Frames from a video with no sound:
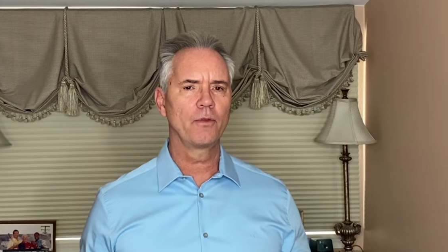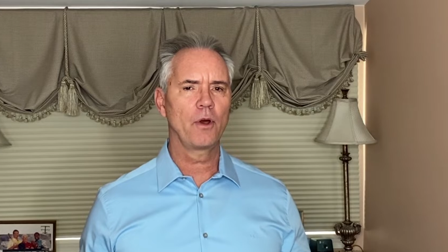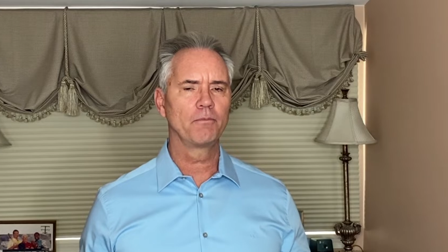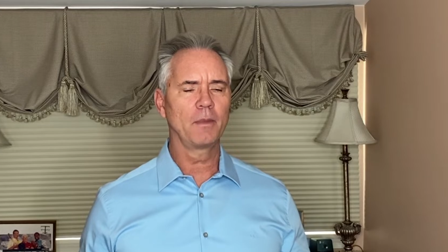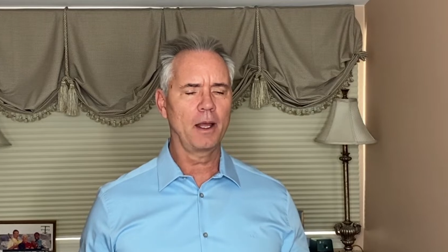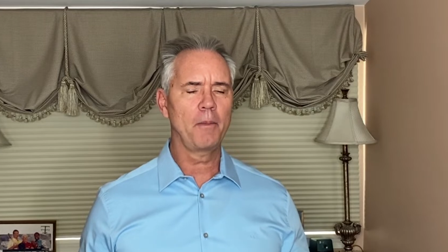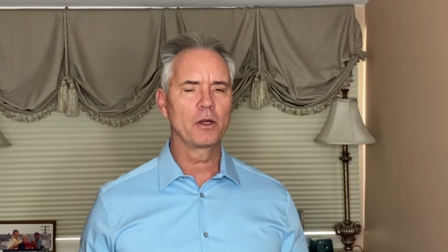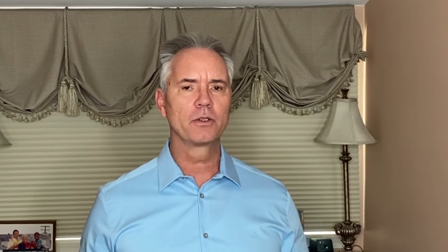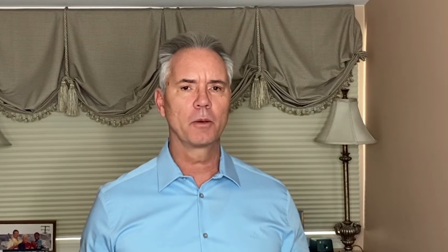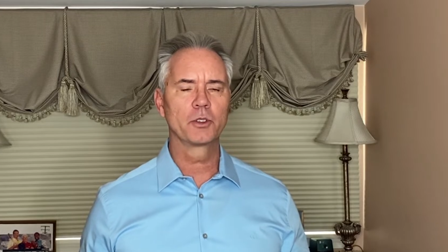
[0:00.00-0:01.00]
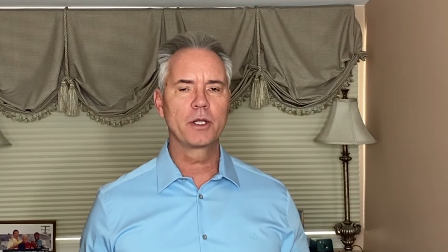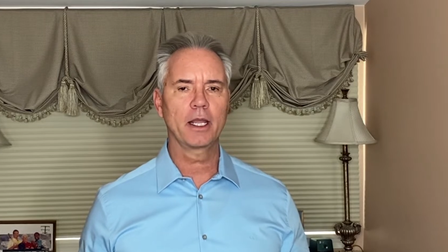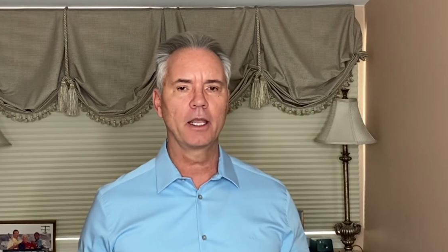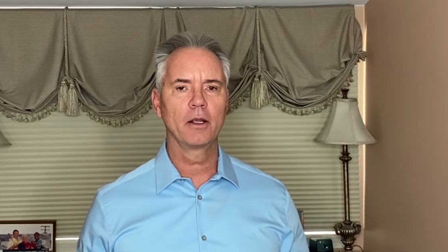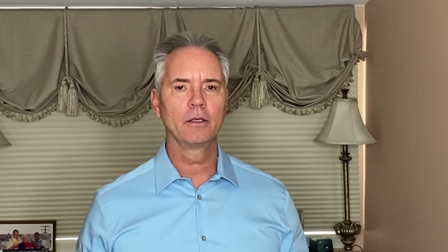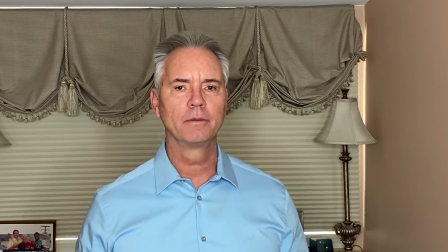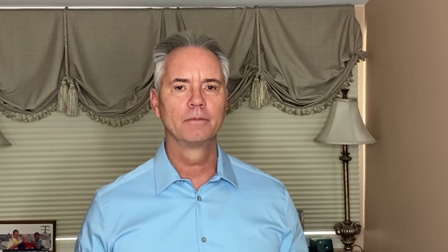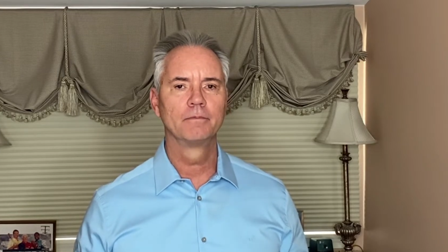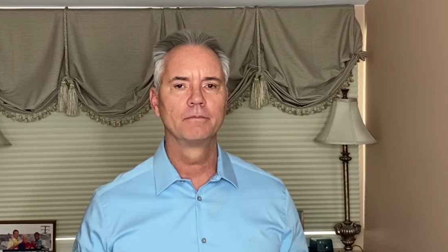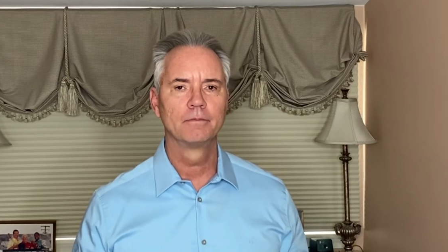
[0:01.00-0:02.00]
and thought, I better double check here.
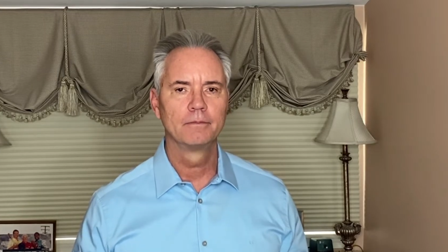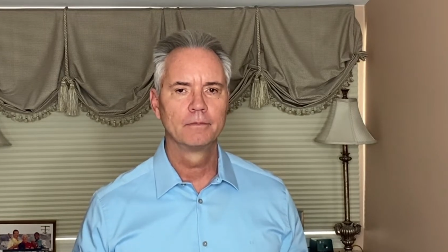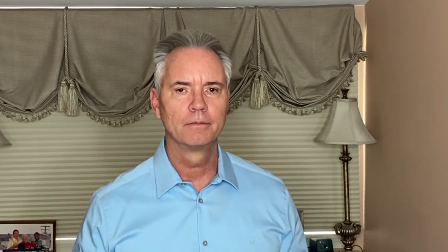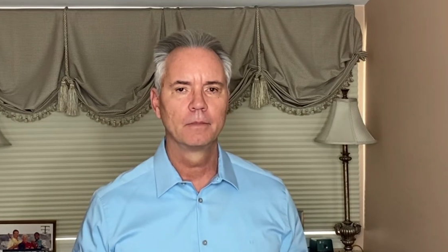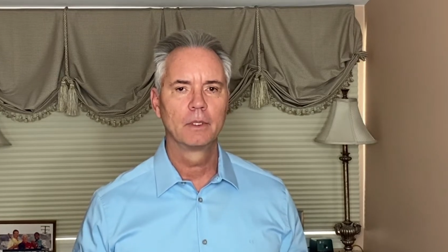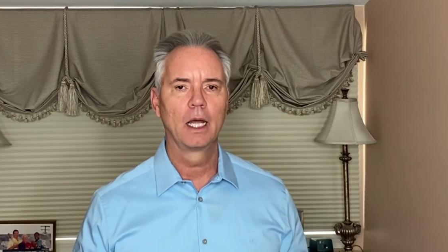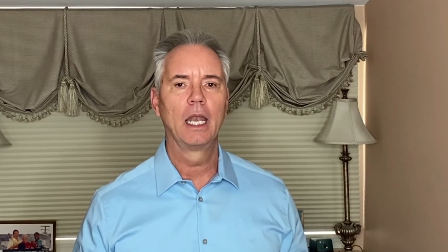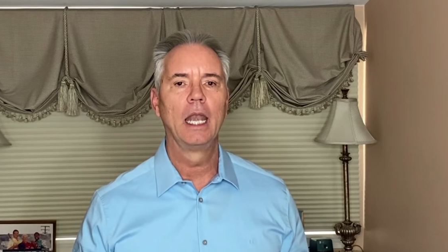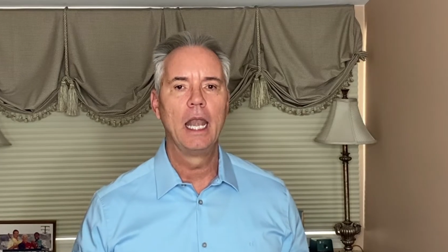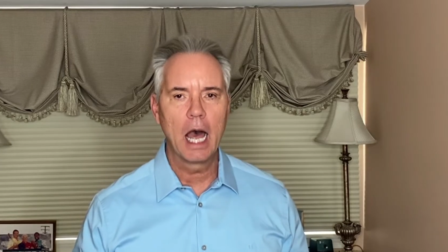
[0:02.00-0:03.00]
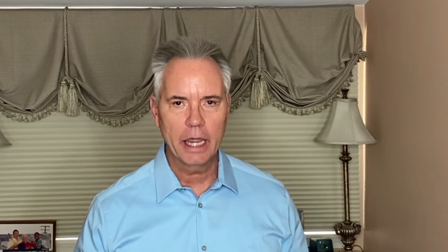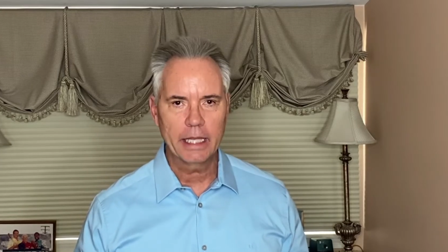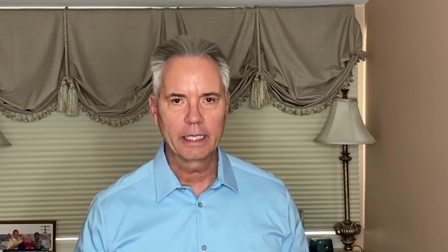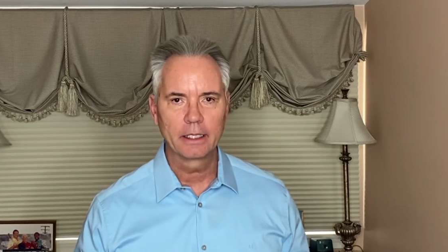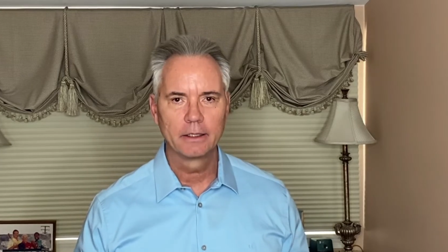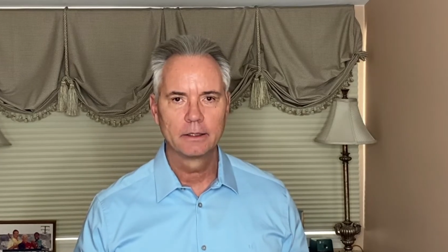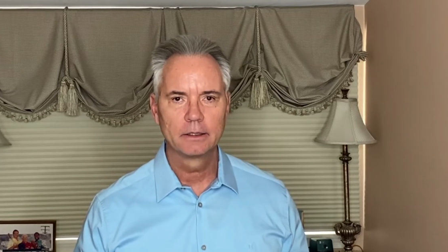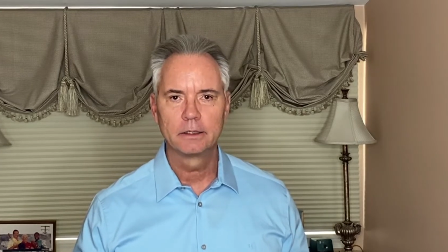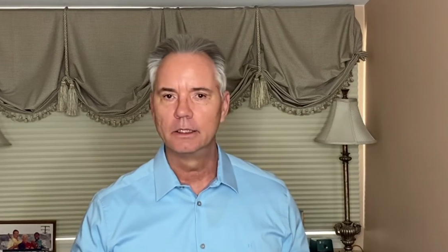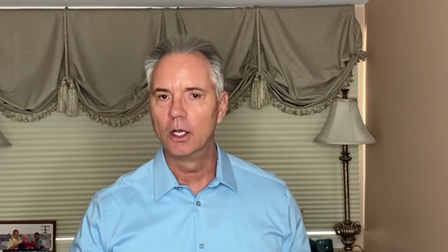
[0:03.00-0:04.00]
Nothing.
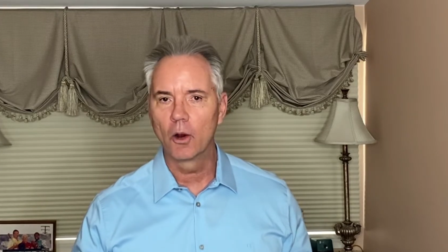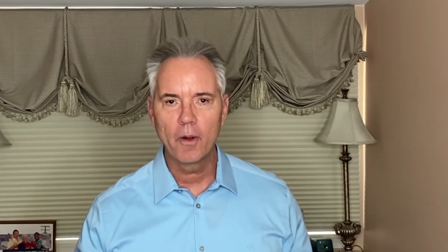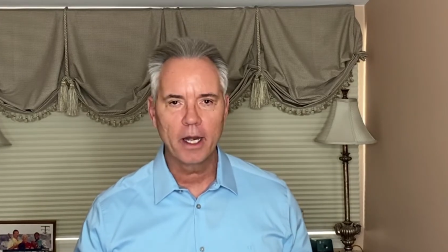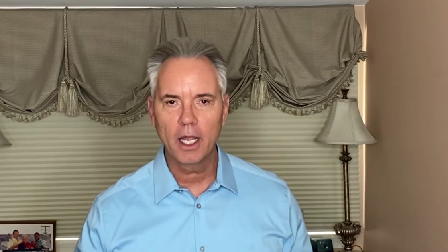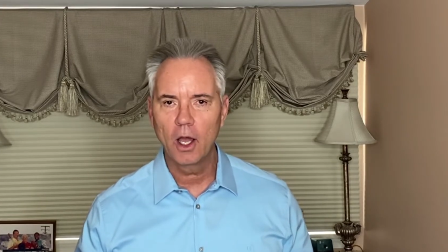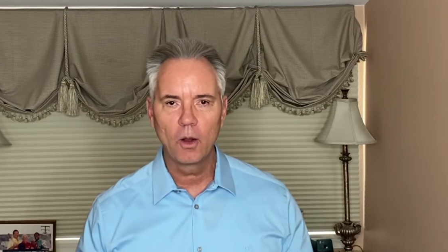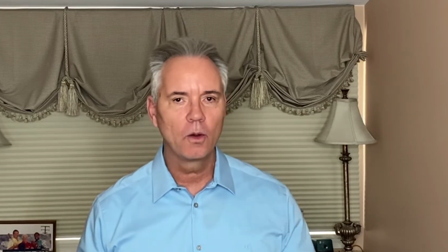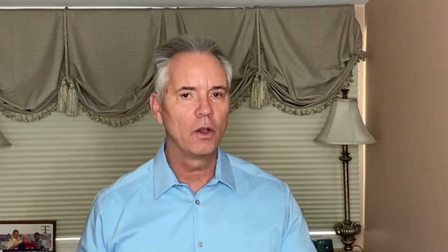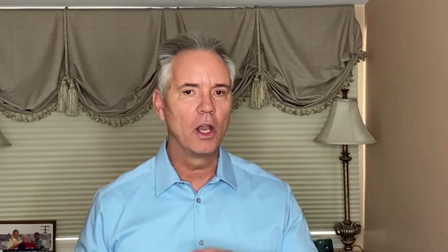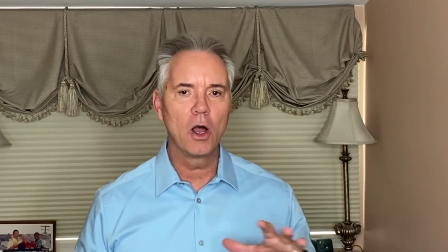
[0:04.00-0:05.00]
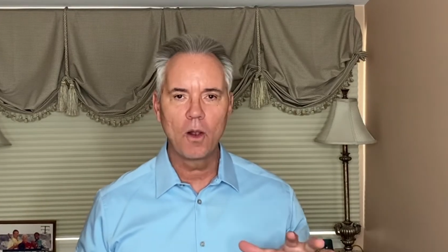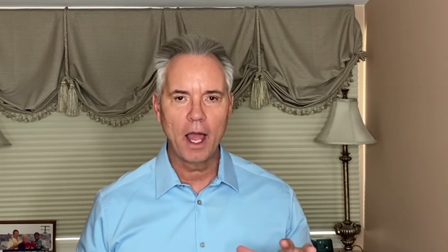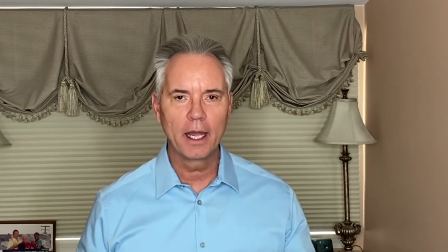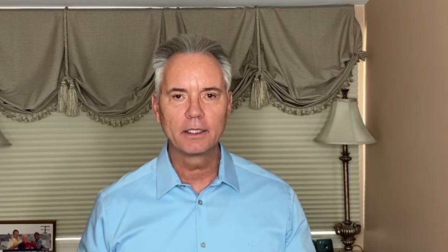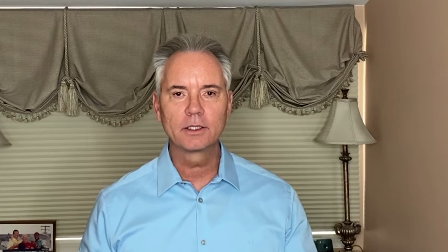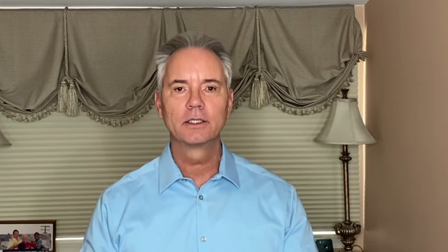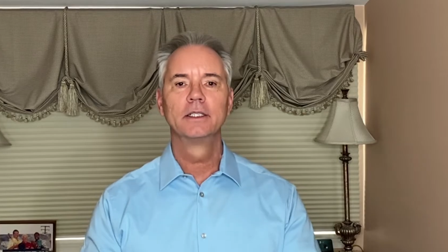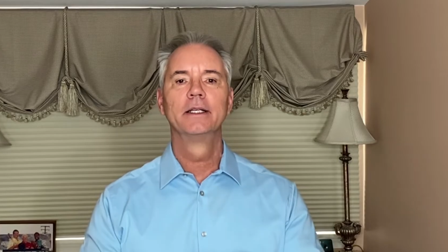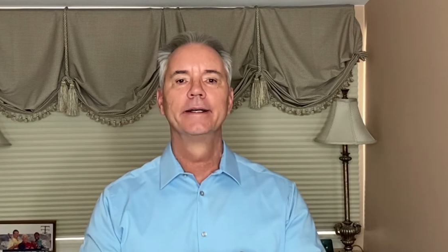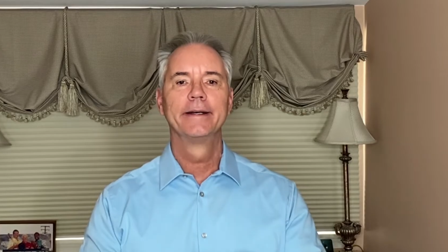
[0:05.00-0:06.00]
No radio, no lights,
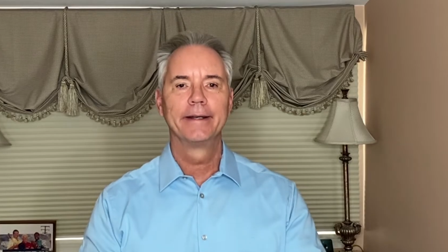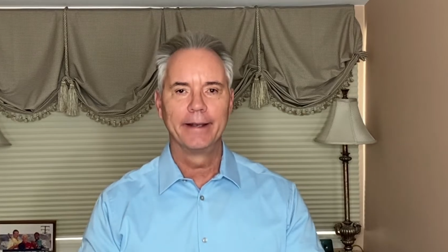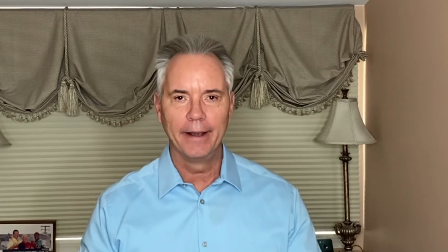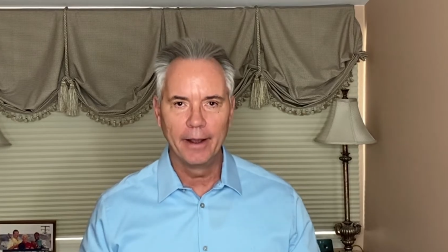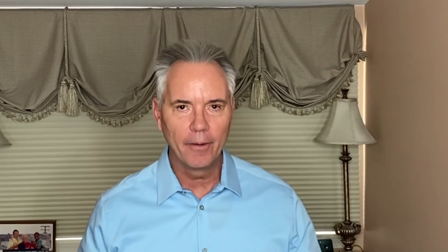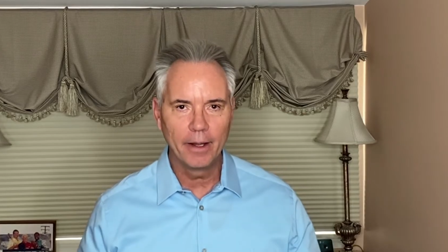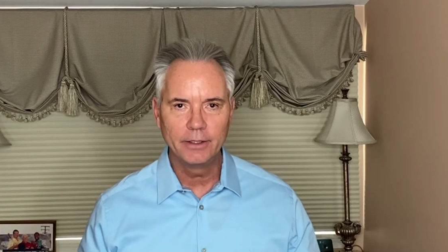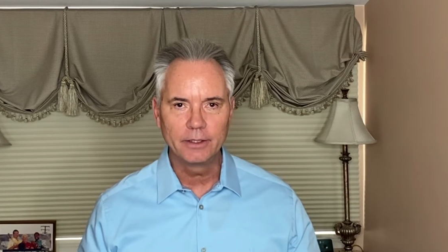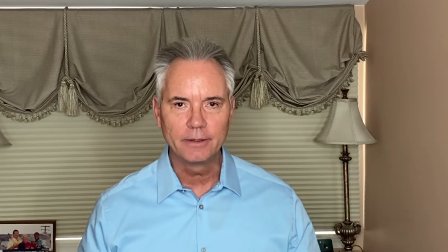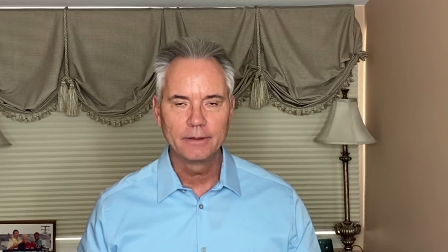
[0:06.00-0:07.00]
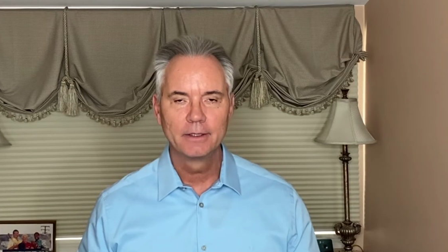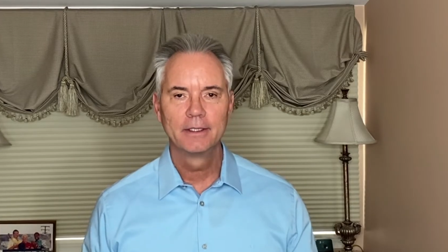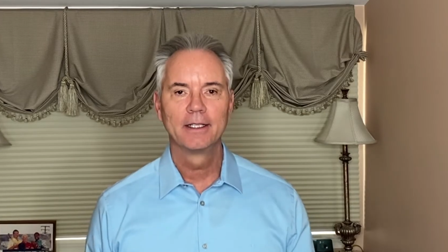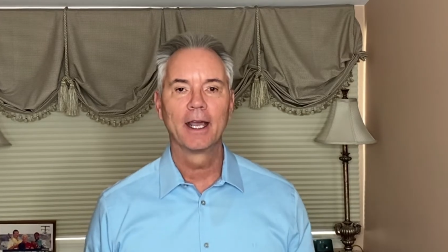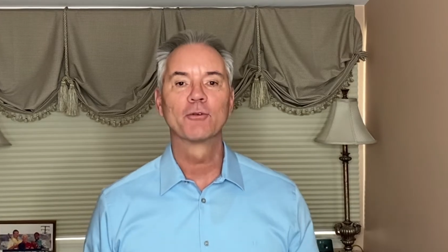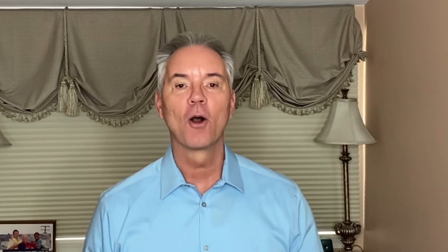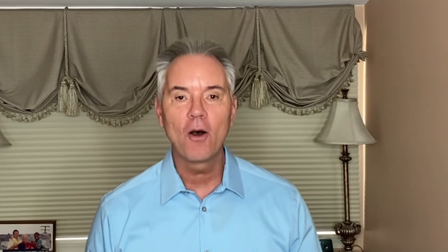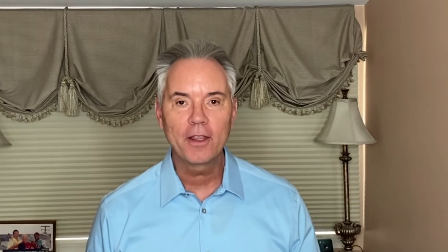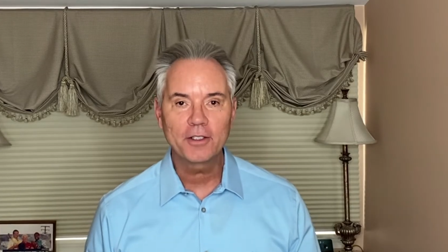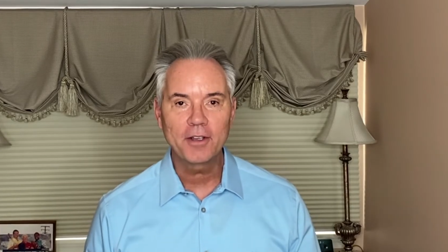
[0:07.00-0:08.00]
no engine. After
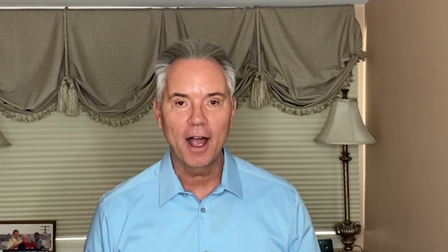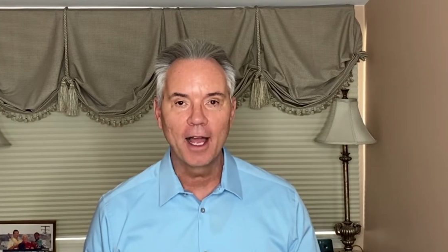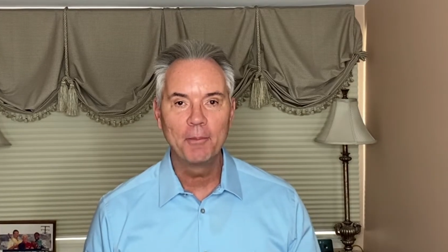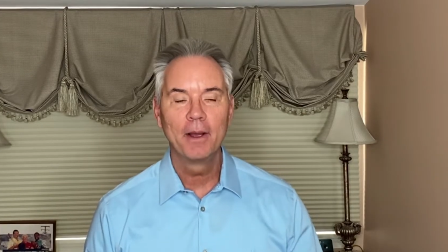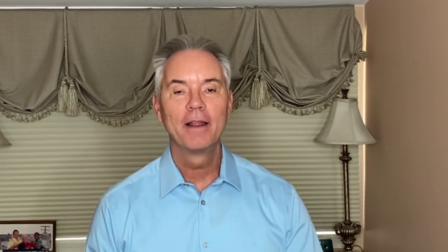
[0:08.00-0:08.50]
all this time,